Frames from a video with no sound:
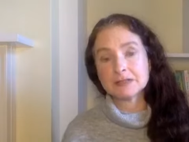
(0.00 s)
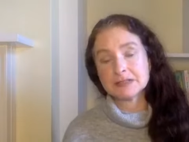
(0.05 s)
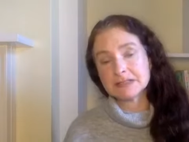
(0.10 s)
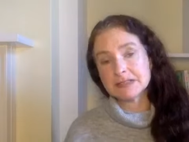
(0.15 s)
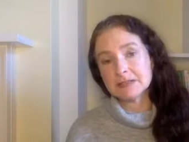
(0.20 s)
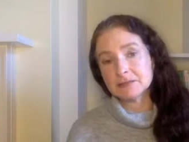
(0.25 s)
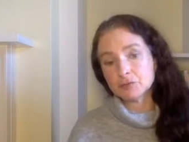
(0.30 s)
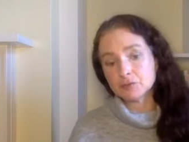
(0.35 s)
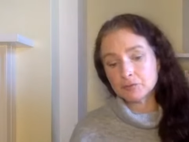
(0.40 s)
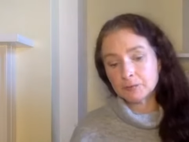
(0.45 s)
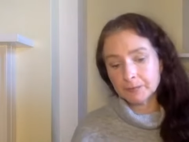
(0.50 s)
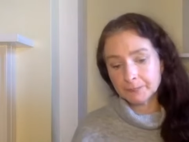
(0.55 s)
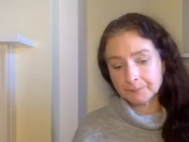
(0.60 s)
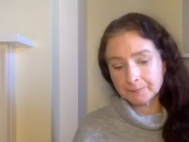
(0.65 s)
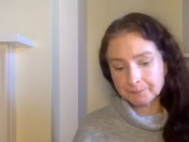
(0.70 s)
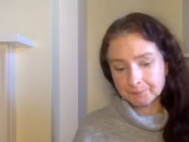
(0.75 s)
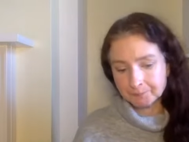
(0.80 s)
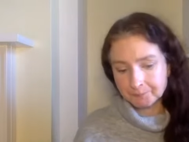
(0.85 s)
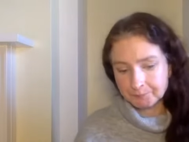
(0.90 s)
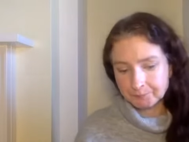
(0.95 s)

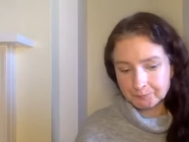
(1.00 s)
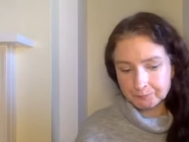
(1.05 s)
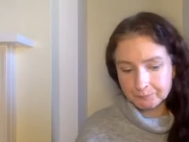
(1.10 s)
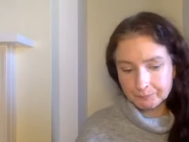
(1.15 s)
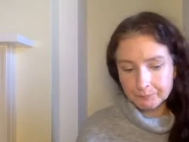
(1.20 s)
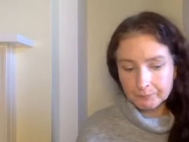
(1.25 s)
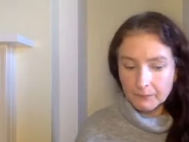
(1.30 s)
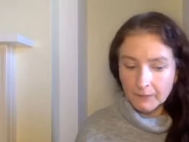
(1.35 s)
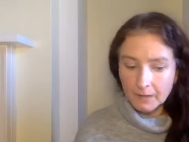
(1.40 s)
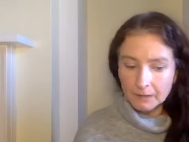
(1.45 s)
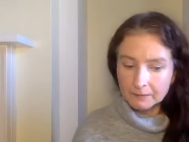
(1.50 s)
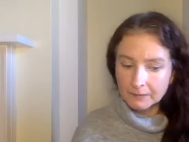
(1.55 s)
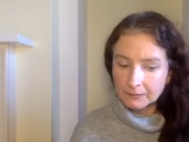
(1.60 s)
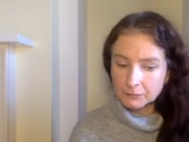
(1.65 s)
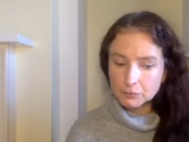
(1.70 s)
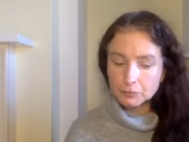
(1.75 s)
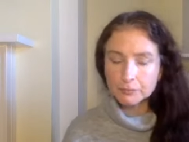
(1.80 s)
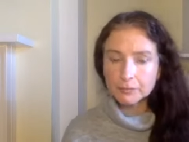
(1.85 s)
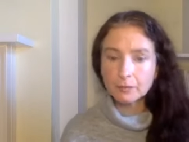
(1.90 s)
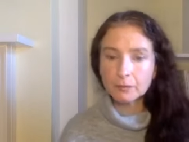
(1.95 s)
etc.,
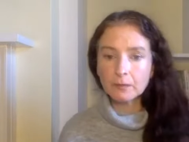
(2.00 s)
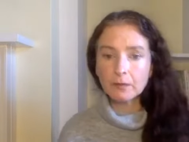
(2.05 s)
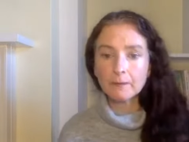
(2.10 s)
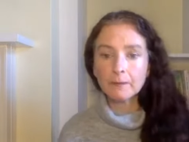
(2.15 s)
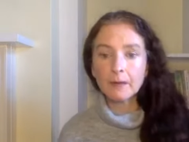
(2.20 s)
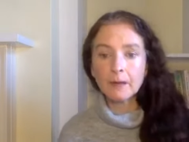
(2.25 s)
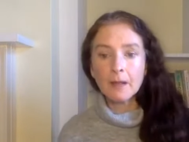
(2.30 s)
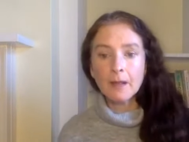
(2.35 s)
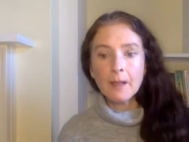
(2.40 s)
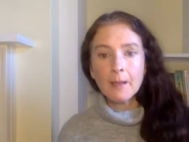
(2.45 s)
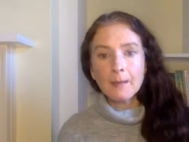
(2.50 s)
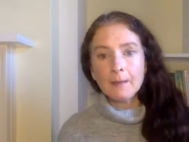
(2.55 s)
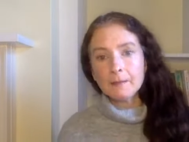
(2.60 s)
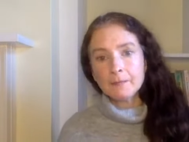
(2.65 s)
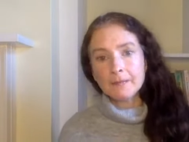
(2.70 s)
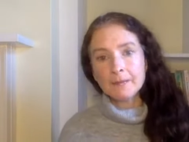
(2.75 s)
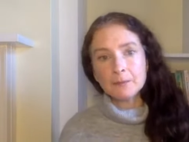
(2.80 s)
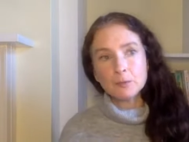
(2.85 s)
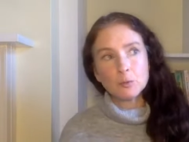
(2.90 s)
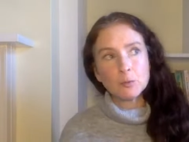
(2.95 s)
natural yogurt.
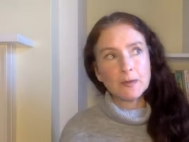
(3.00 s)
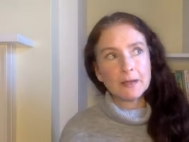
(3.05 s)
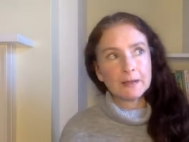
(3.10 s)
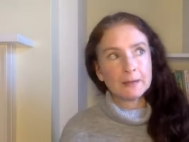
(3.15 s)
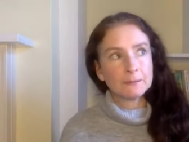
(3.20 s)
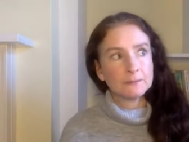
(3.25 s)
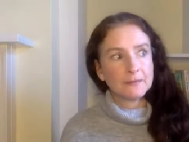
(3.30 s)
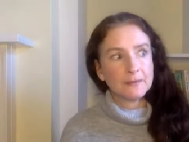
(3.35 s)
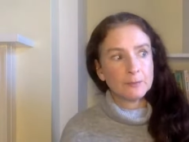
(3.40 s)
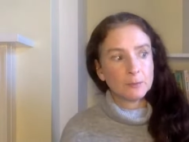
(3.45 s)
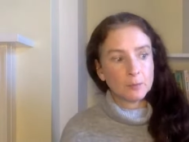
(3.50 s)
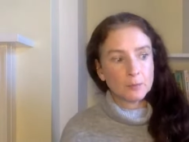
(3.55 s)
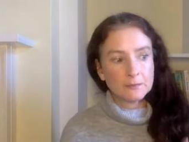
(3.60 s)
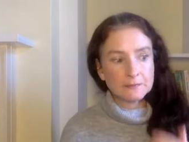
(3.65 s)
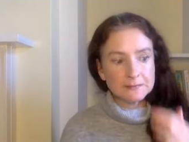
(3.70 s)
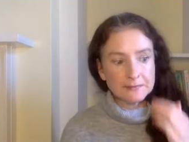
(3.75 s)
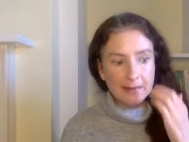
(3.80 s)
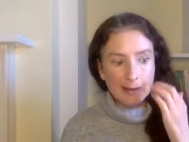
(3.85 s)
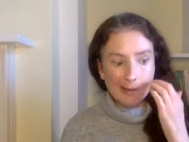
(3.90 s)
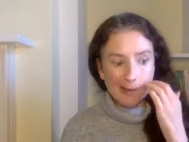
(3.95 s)
They all
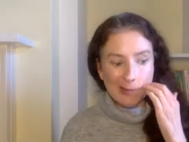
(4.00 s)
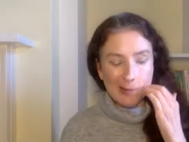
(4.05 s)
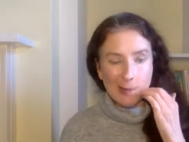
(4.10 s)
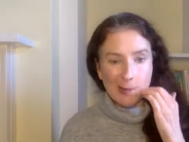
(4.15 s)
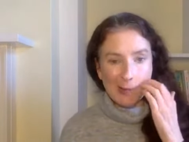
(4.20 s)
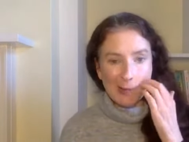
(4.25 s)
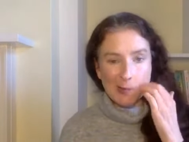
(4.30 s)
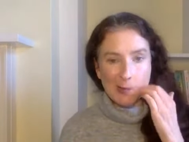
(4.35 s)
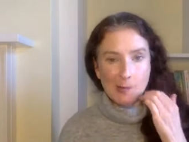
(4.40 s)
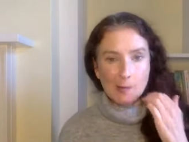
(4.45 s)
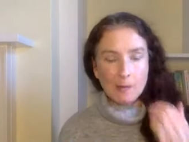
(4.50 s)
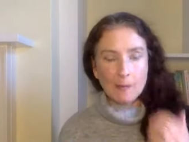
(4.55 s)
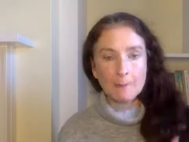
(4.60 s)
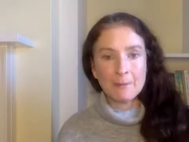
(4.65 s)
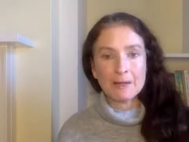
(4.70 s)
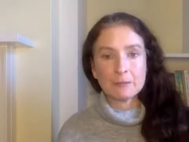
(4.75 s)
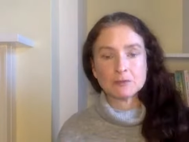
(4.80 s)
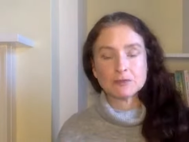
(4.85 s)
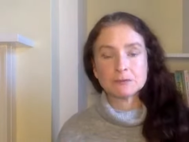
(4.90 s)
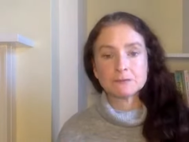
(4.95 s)
contain good
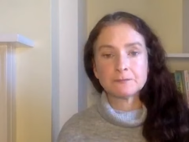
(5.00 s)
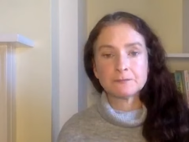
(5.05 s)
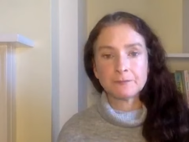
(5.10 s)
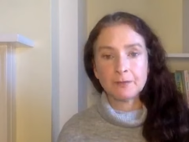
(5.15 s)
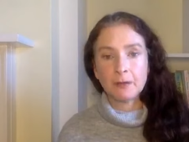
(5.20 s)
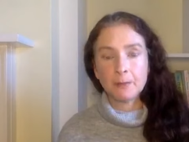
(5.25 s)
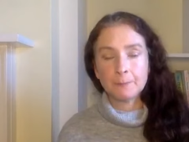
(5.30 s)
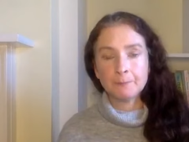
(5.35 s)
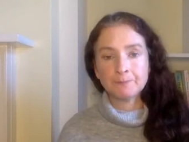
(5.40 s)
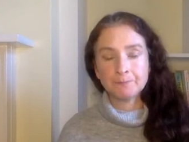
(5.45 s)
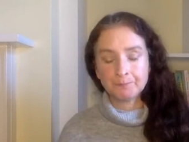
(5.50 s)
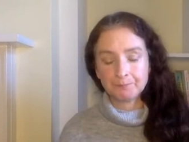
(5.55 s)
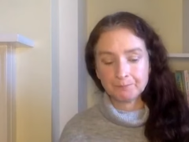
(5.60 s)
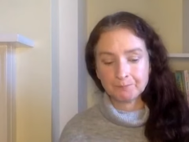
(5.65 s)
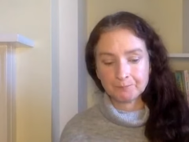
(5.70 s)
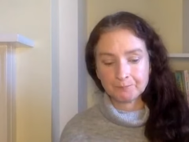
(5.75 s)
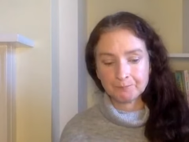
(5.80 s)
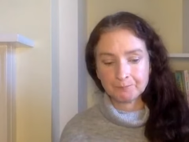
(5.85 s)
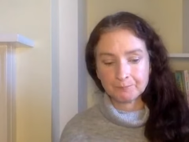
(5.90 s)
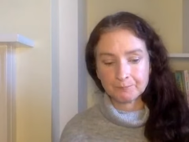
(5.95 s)
amounts of
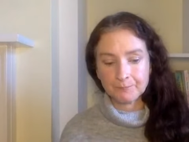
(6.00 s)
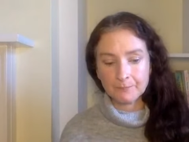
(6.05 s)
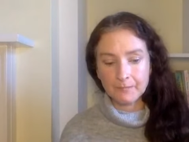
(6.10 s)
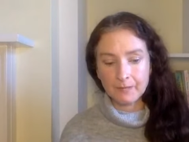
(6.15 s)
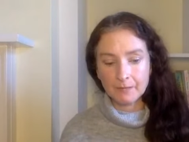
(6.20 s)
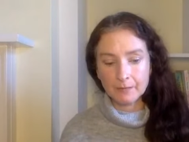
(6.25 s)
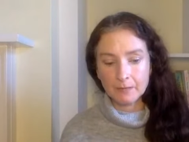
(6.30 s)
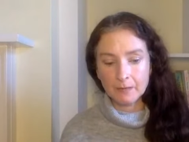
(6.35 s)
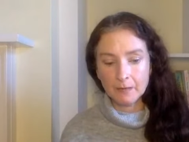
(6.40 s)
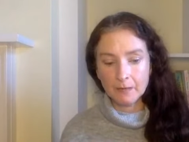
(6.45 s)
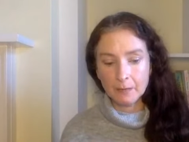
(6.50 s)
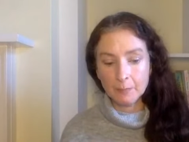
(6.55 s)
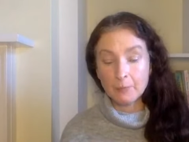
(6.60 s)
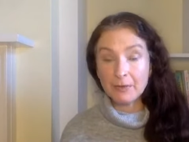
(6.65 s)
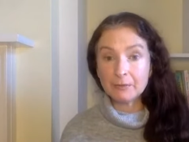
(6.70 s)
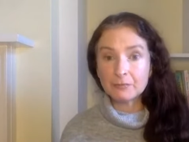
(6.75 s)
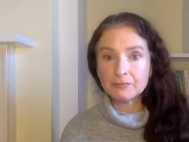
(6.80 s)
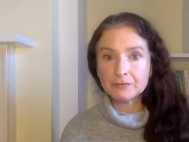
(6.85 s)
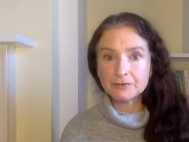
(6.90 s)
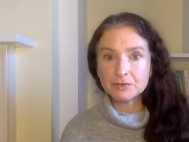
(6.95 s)

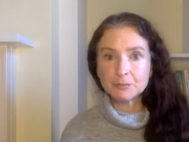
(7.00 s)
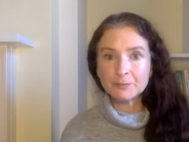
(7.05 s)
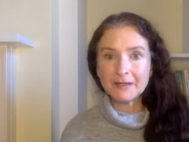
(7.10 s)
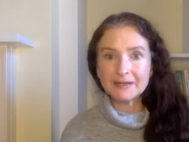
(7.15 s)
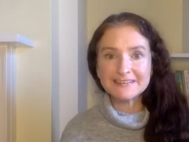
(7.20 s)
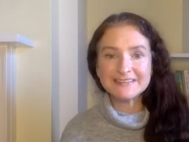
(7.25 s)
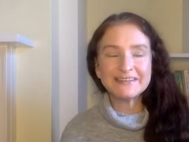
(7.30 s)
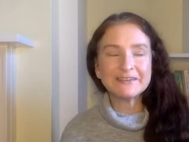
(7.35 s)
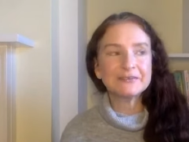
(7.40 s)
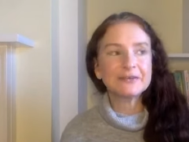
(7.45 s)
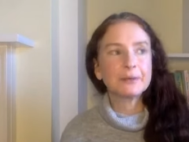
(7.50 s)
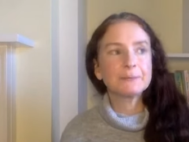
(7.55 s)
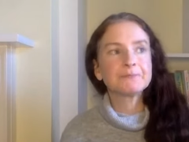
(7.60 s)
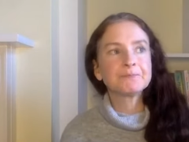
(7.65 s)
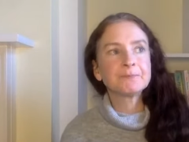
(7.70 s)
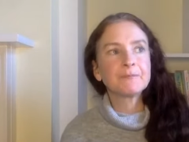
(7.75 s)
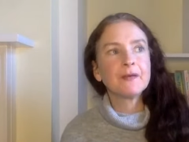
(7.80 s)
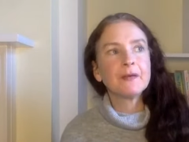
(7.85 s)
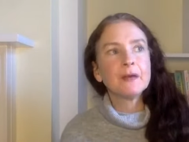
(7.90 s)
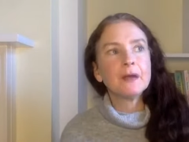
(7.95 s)
beneficial bacteria.
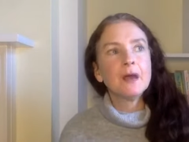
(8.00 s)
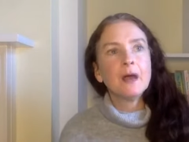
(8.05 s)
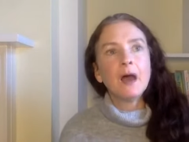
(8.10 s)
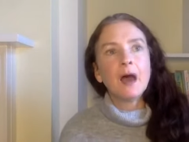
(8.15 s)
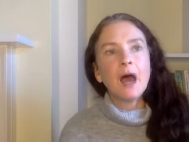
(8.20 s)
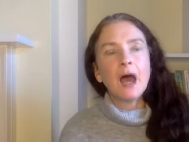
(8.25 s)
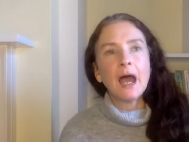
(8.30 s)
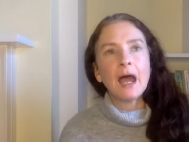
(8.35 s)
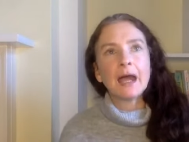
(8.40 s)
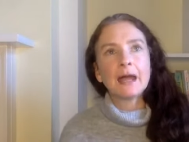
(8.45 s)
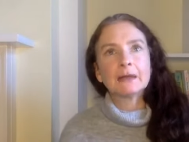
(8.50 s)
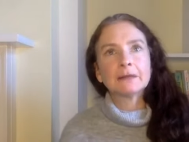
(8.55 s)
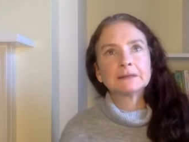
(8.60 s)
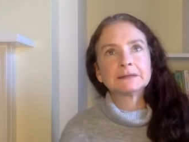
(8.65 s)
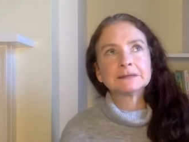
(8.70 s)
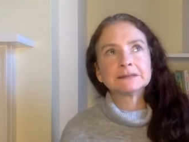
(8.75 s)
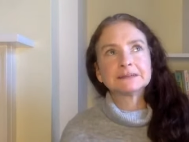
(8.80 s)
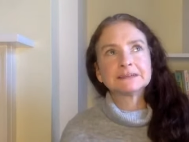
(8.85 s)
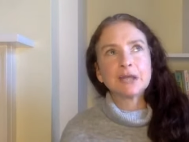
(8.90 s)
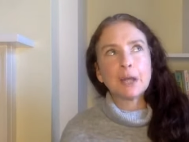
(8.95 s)

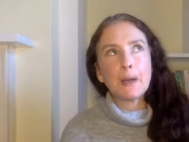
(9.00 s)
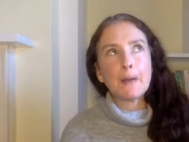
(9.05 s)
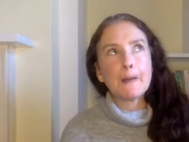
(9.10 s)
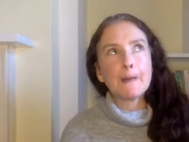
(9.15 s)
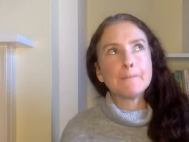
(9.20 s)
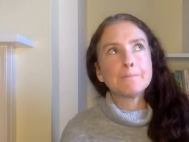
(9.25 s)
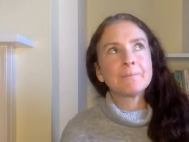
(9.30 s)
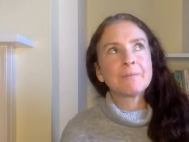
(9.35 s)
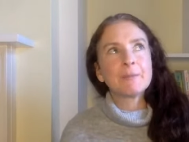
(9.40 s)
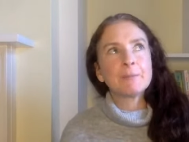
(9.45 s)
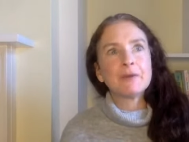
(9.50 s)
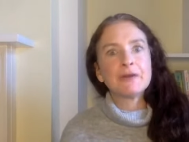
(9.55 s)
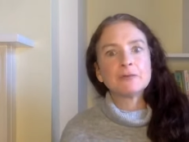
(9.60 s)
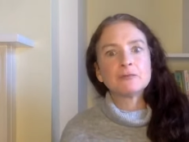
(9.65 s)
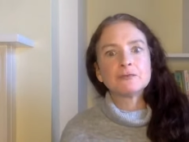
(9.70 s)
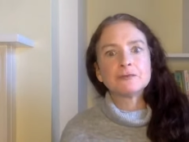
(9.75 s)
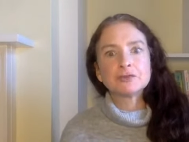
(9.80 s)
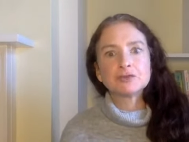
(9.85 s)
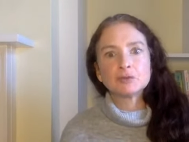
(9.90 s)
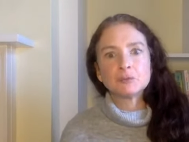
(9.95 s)
And the
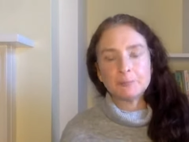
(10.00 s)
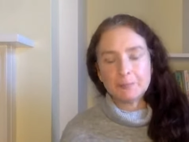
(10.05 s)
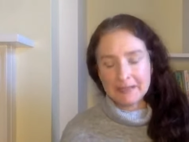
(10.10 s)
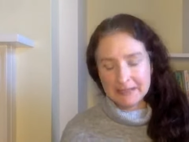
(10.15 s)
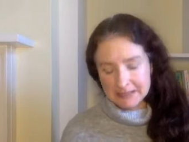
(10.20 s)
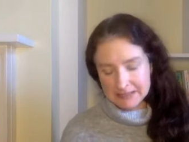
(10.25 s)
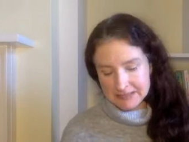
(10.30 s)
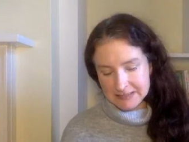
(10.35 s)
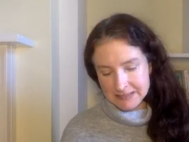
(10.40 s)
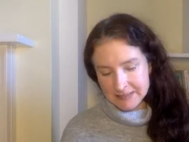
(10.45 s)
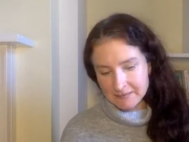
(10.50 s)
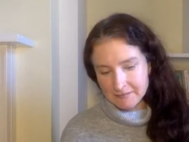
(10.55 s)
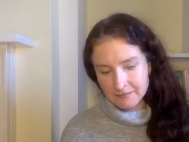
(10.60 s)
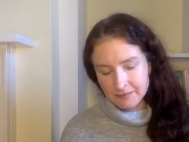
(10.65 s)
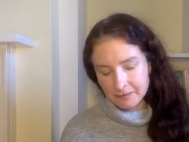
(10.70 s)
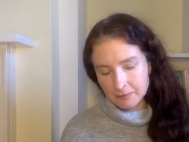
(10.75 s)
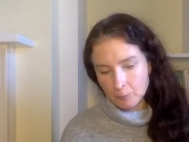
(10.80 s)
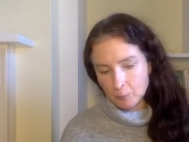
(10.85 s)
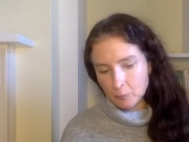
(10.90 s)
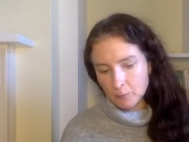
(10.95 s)
beneficial
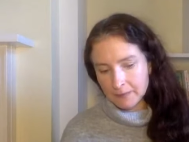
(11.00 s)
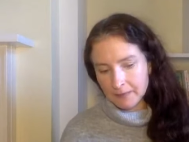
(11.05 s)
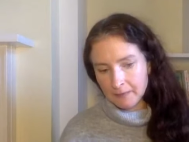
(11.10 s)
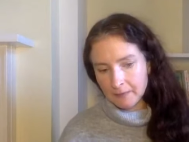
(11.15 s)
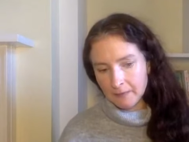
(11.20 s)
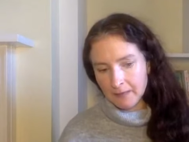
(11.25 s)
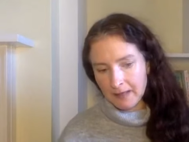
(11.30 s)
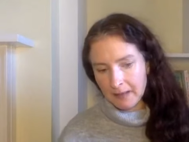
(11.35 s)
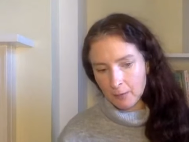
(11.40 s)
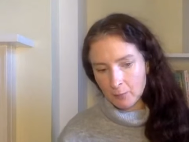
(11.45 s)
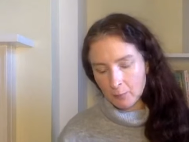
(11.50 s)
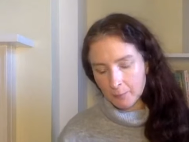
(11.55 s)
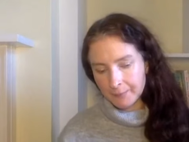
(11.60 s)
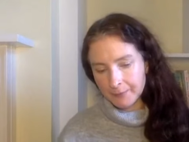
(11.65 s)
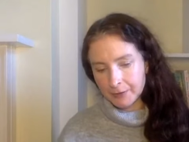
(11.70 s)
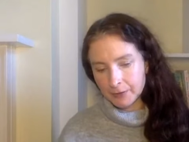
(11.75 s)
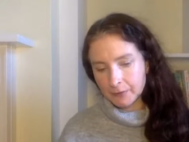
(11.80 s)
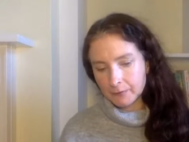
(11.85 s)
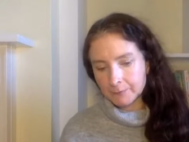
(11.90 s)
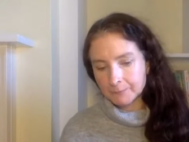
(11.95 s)
bacteria will
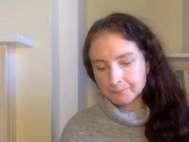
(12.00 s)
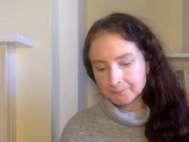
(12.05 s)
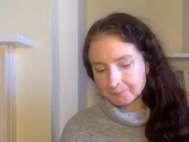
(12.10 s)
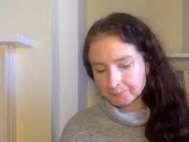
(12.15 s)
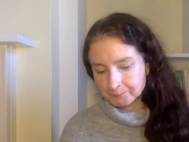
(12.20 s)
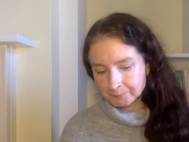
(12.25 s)
help you